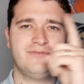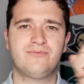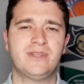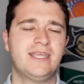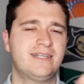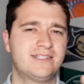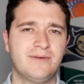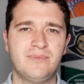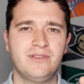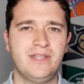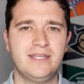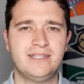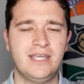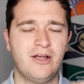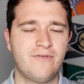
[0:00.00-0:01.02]
Over link, somebody
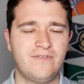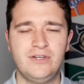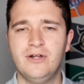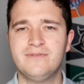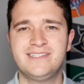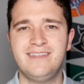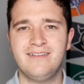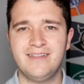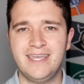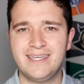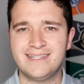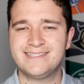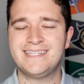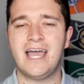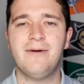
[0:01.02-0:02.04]
linked here. If you don't see the
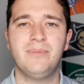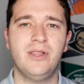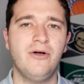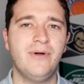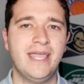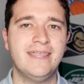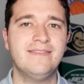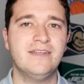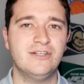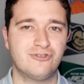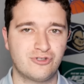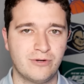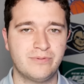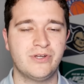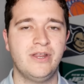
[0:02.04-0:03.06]
link, it's down below in the
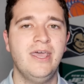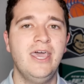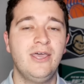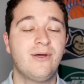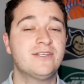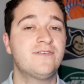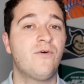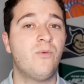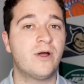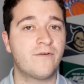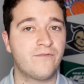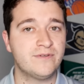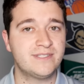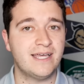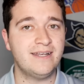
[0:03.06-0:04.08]
description. You guys have a
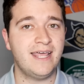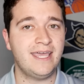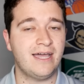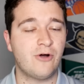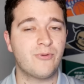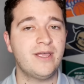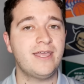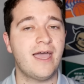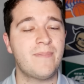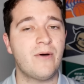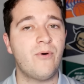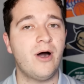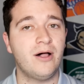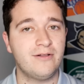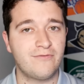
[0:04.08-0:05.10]
wonderful Sunday. I'll recap
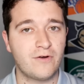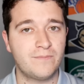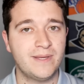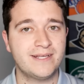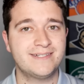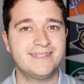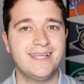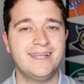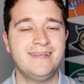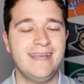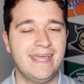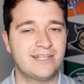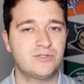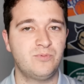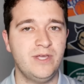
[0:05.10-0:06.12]
how all of our picks
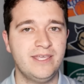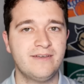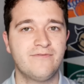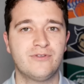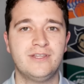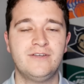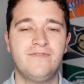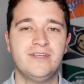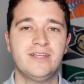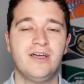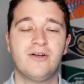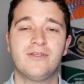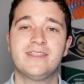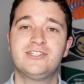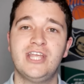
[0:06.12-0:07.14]
did next week for
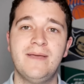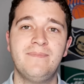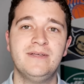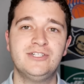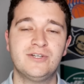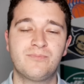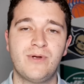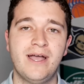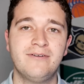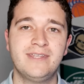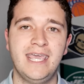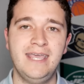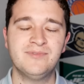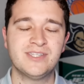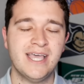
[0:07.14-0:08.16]
the championship
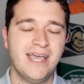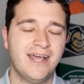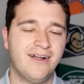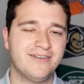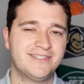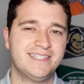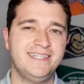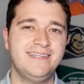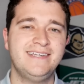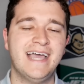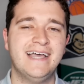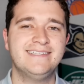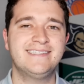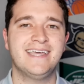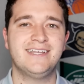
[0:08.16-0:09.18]
round games. I'll see you
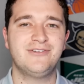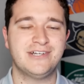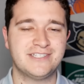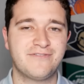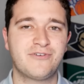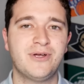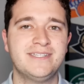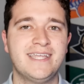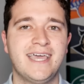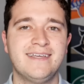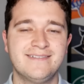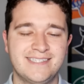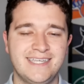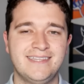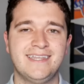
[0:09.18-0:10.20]
guys then. You guys have a great
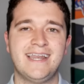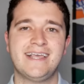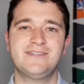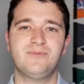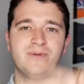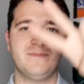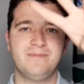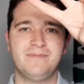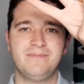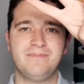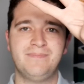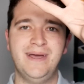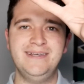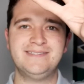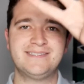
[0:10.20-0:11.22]
day. See you in the next one.
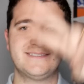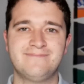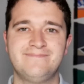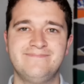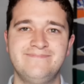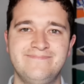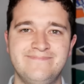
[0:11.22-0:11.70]
Peace.